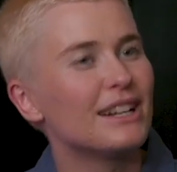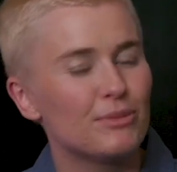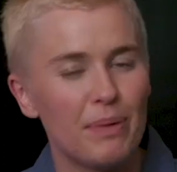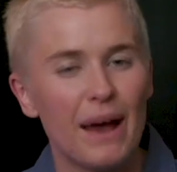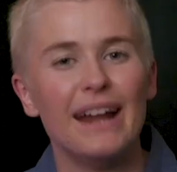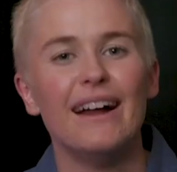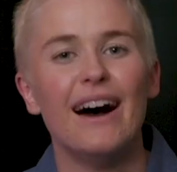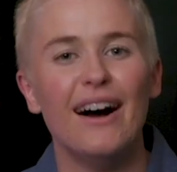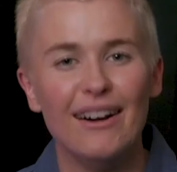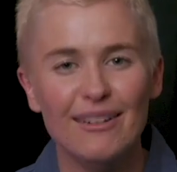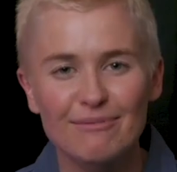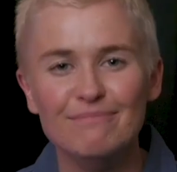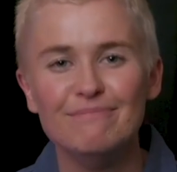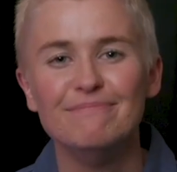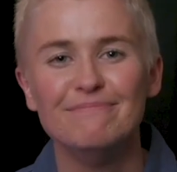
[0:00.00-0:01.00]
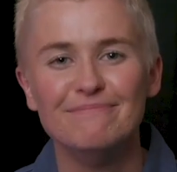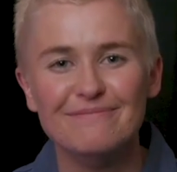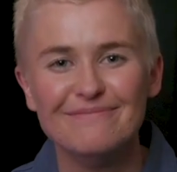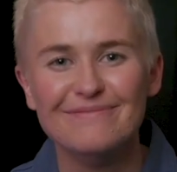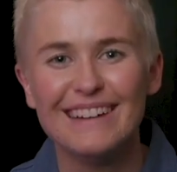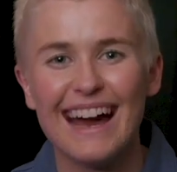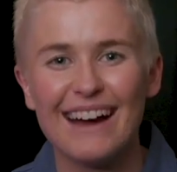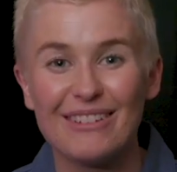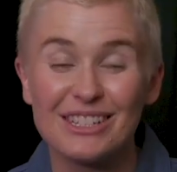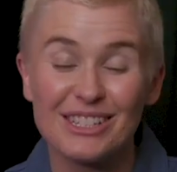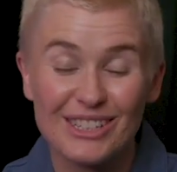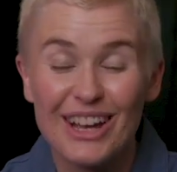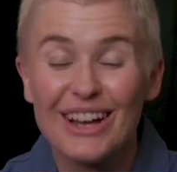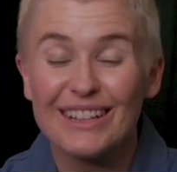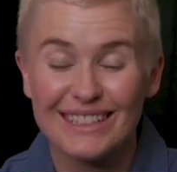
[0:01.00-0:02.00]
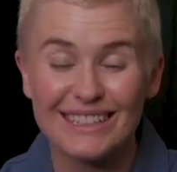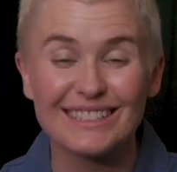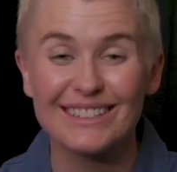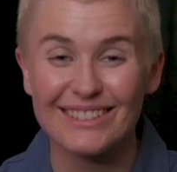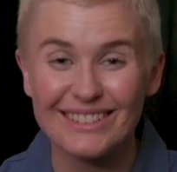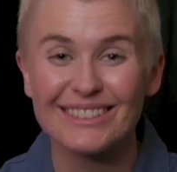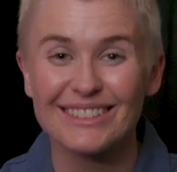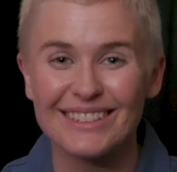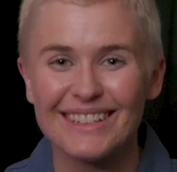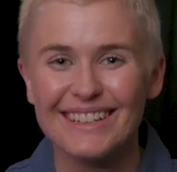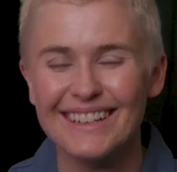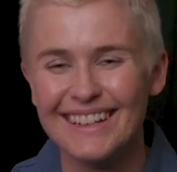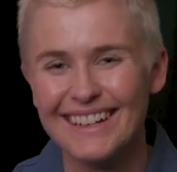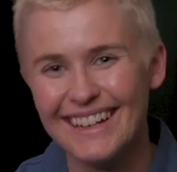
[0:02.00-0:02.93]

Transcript: much better, which is early, so it's good.